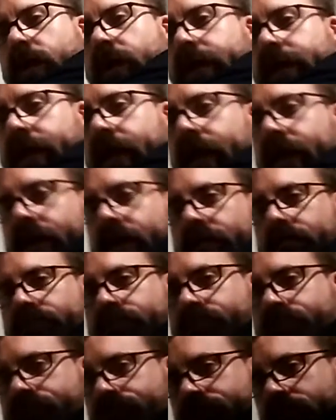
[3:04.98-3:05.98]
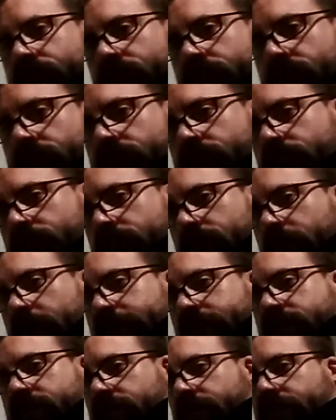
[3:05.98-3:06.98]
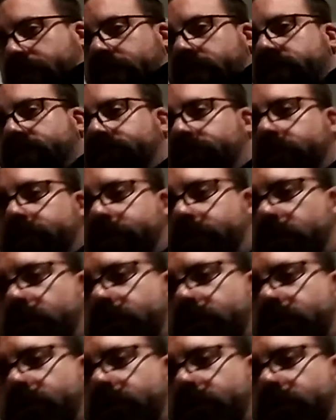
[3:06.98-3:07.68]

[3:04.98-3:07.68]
I can easily, and it's very